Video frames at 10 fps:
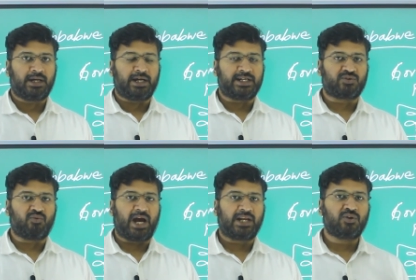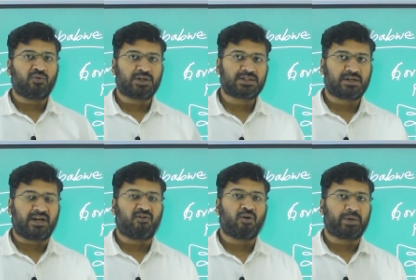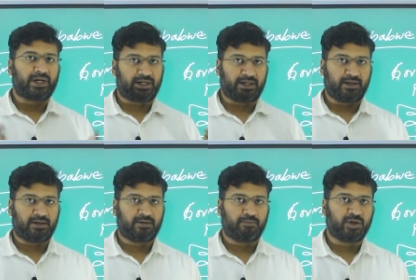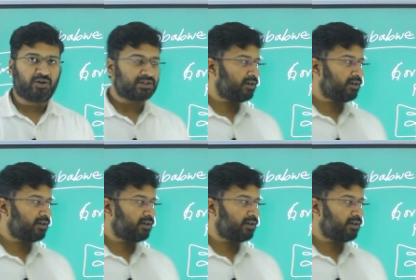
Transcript: Its value was evaporated because